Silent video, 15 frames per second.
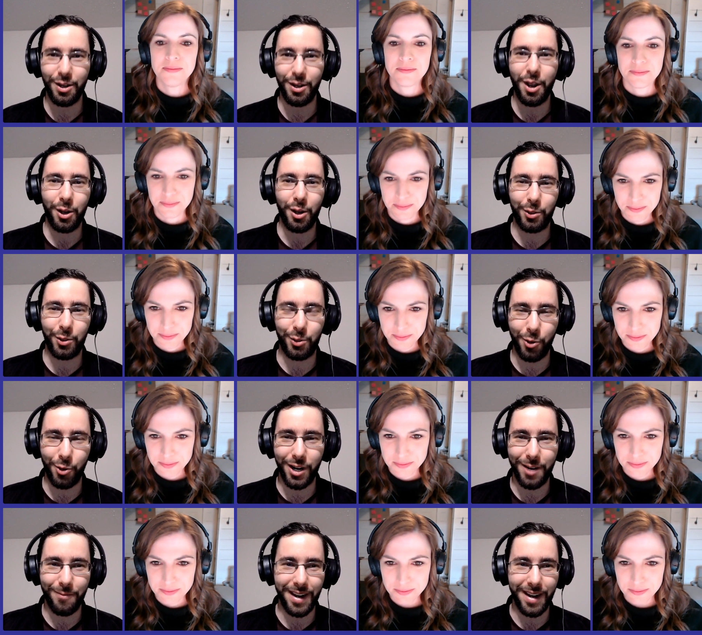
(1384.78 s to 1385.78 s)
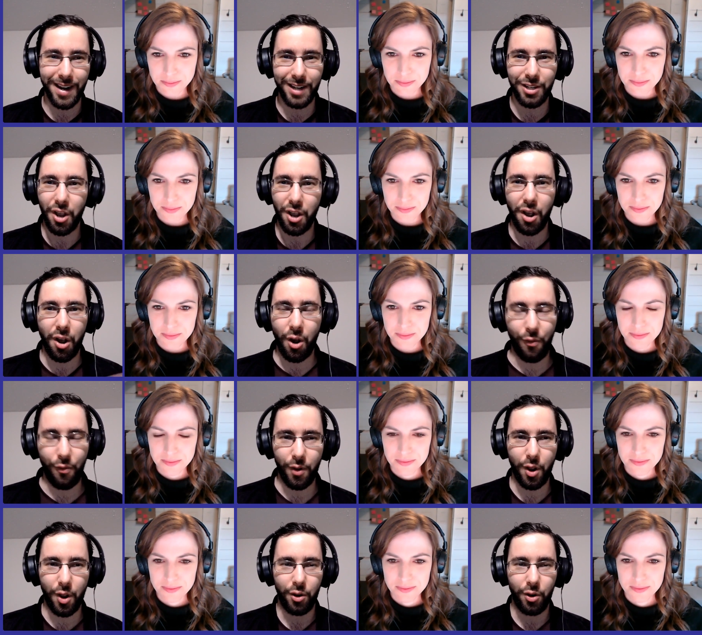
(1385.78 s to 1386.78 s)
Speaker 1: Just 20 minutes
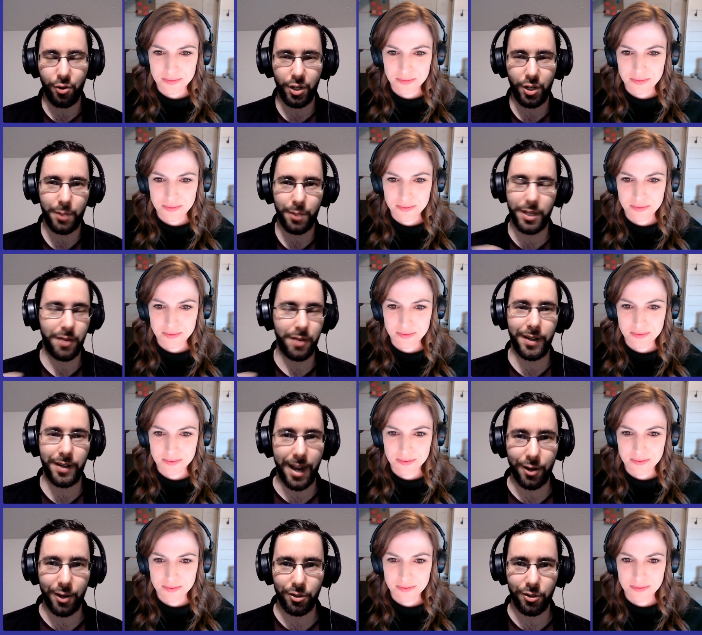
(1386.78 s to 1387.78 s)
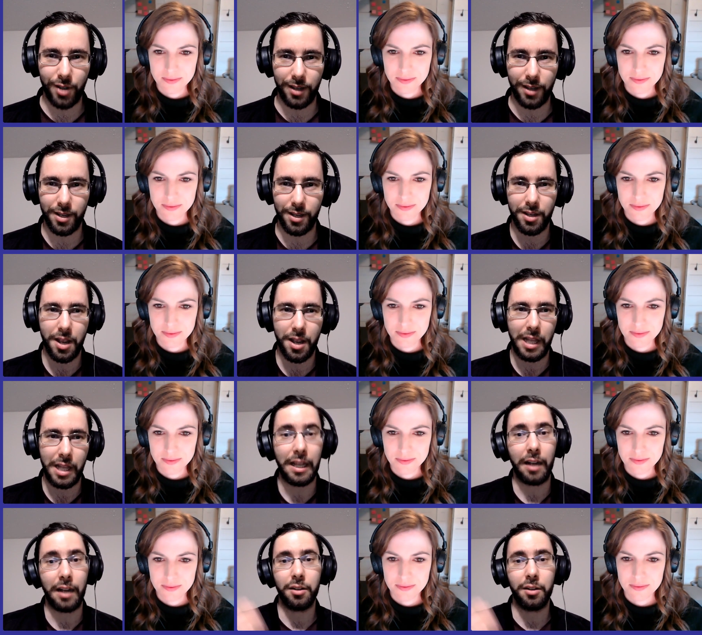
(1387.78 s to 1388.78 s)
of doing specific exercises
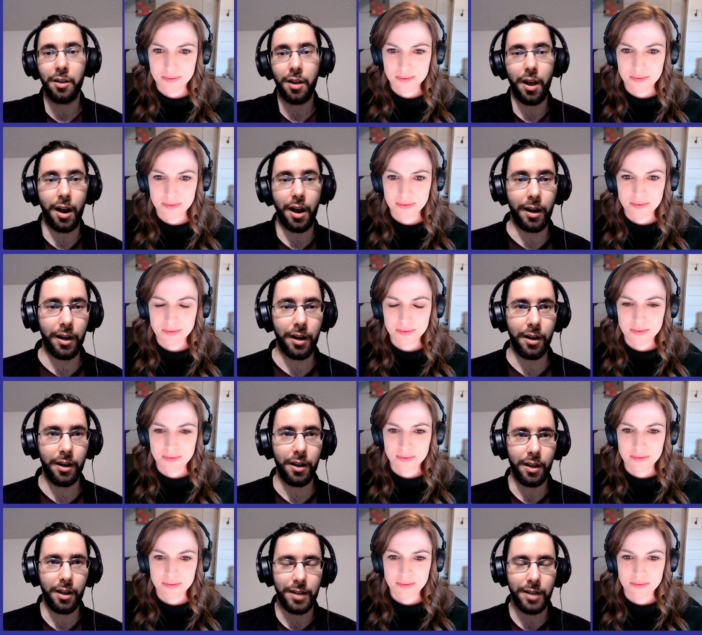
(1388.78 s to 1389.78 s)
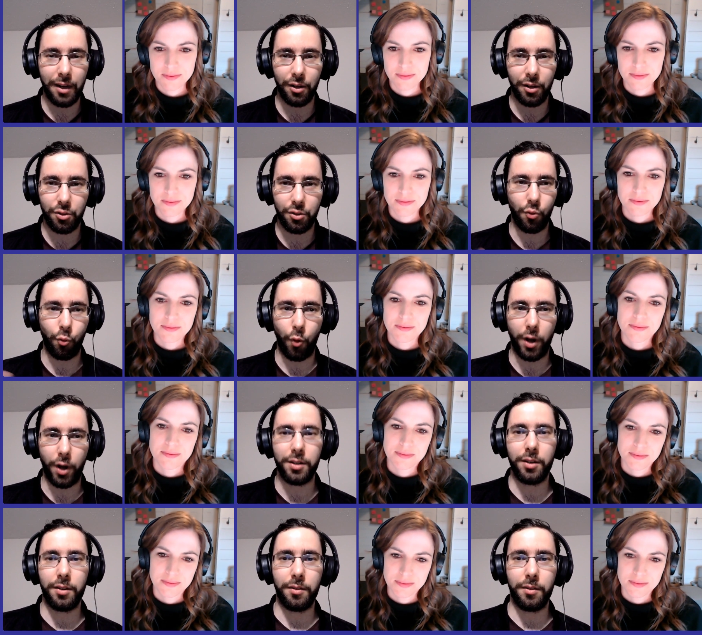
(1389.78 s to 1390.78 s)
that are tailored to
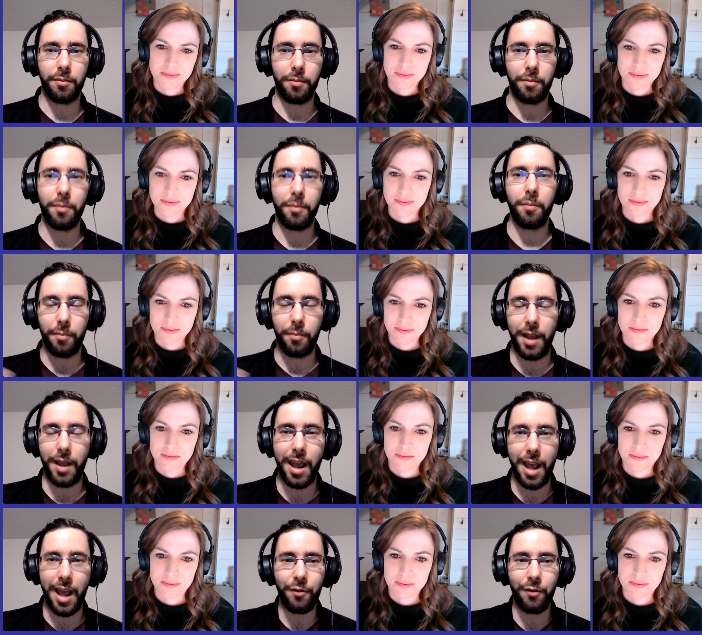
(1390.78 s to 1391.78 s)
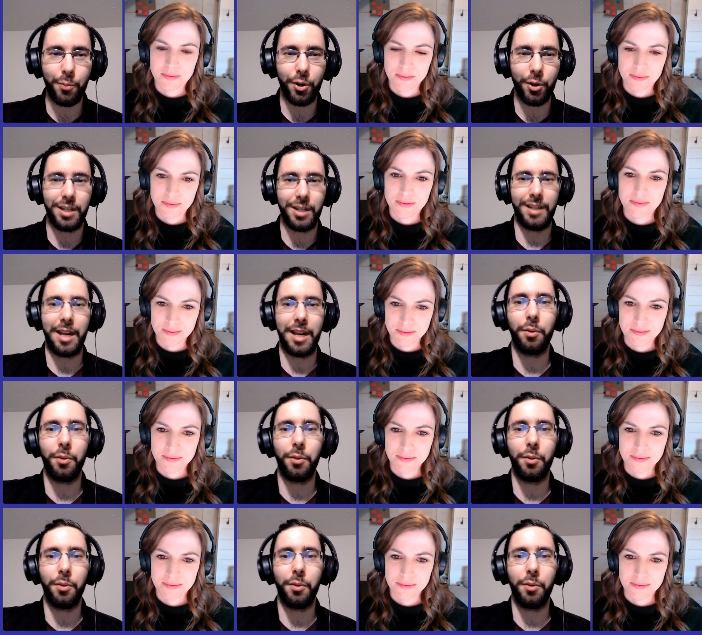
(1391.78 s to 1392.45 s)
what every person is